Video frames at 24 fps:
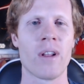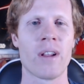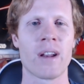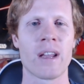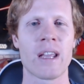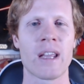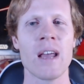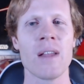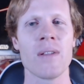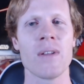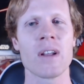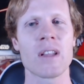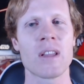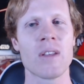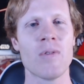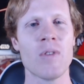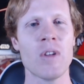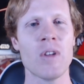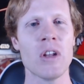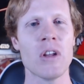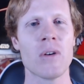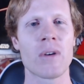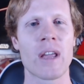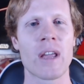And again, like the
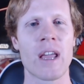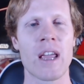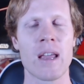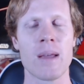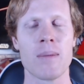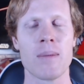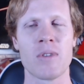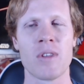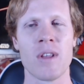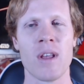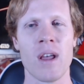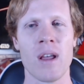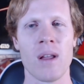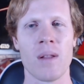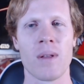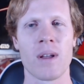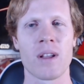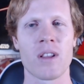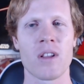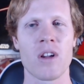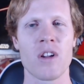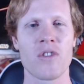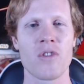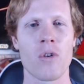video games,
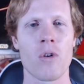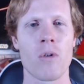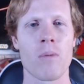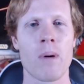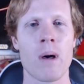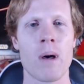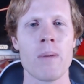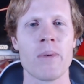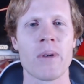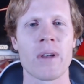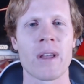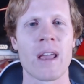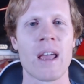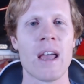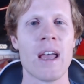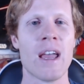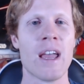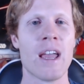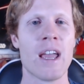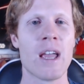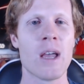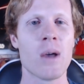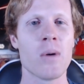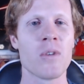like Knights of the Republic,
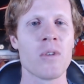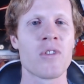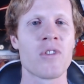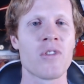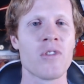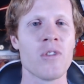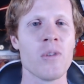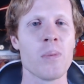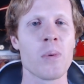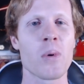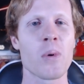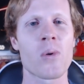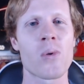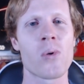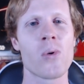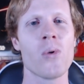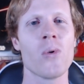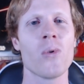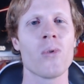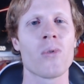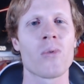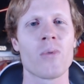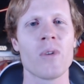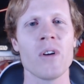it was super
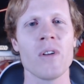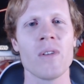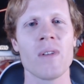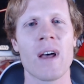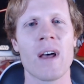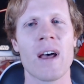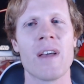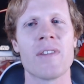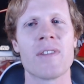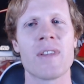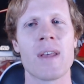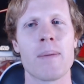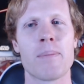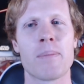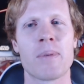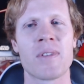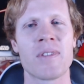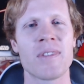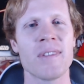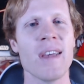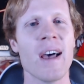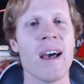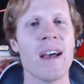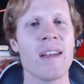cool to realize that
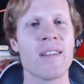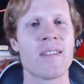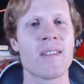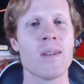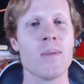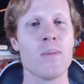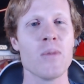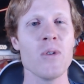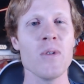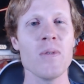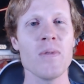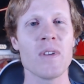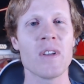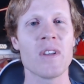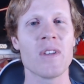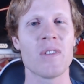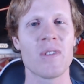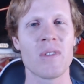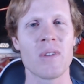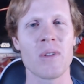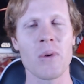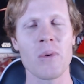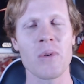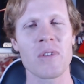besides the
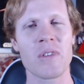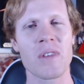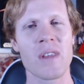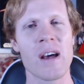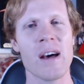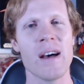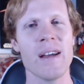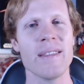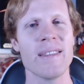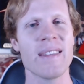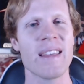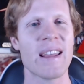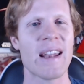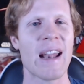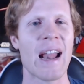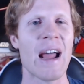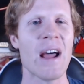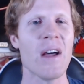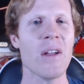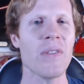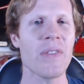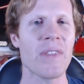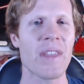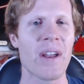movies, there was content
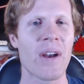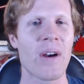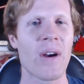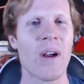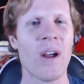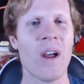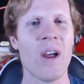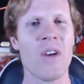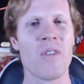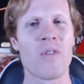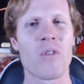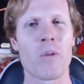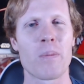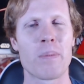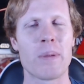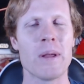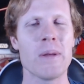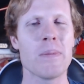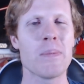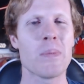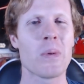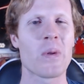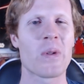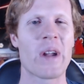out there for
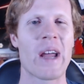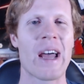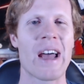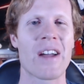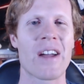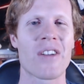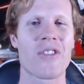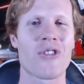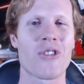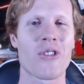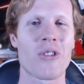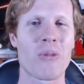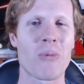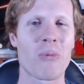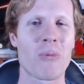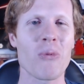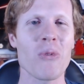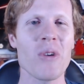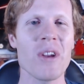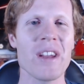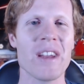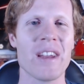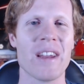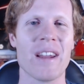people to actually
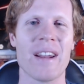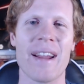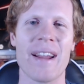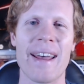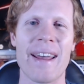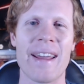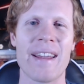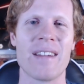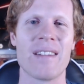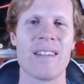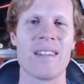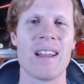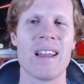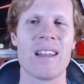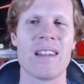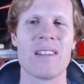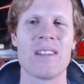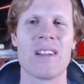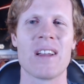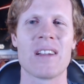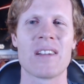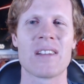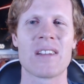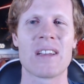read
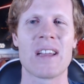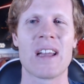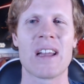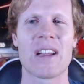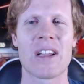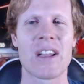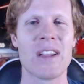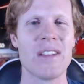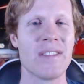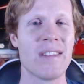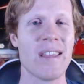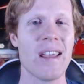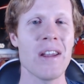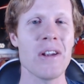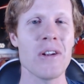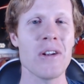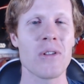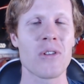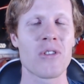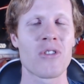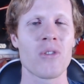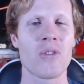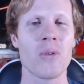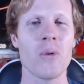and
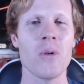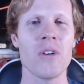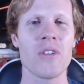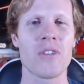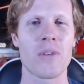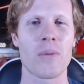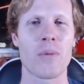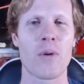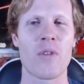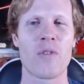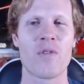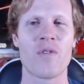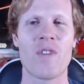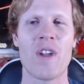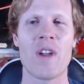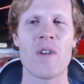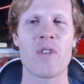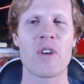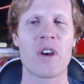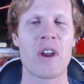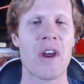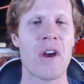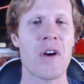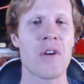continue the stories of our
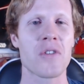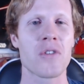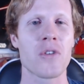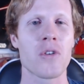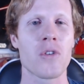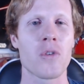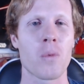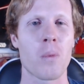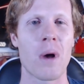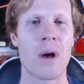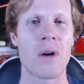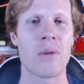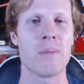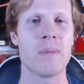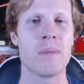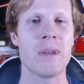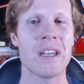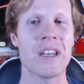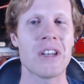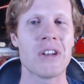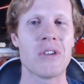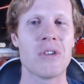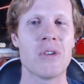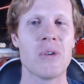favorite characters while
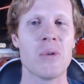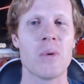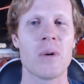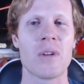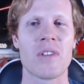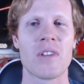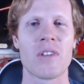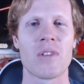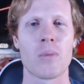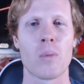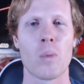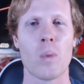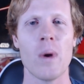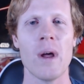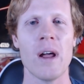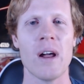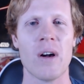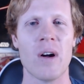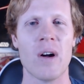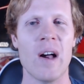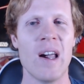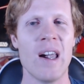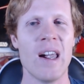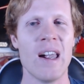meeting new ones as
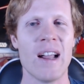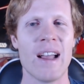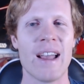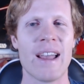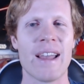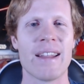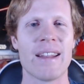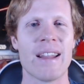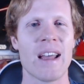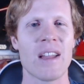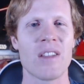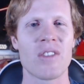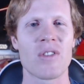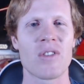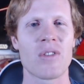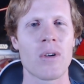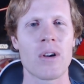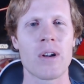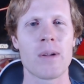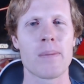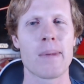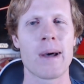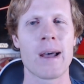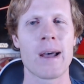well. And that
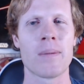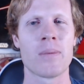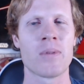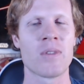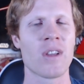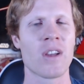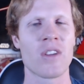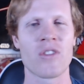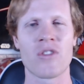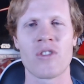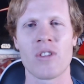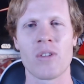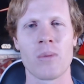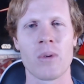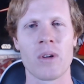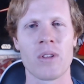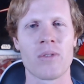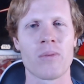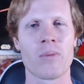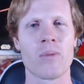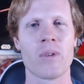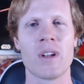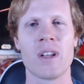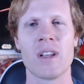started my obsession
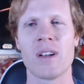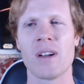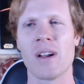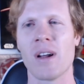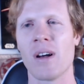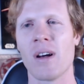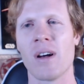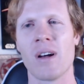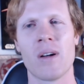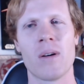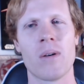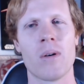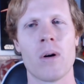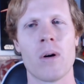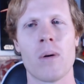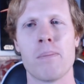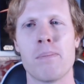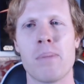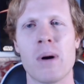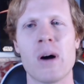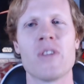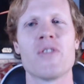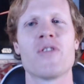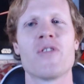with reading a
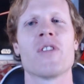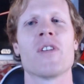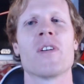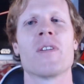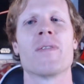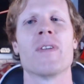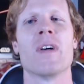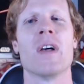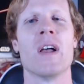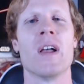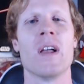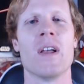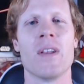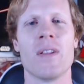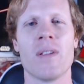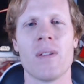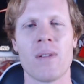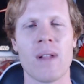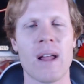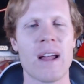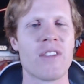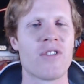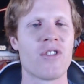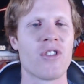bunch of
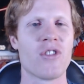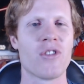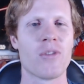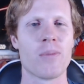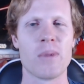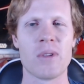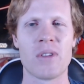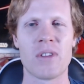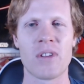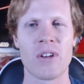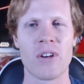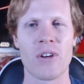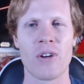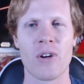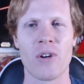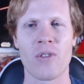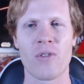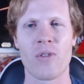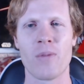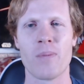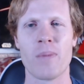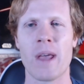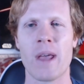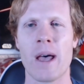Legends material
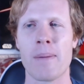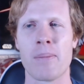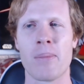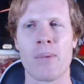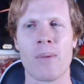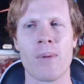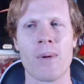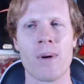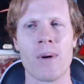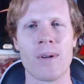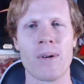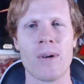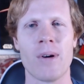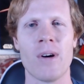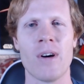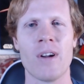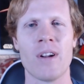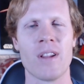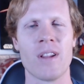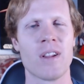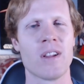from that point on.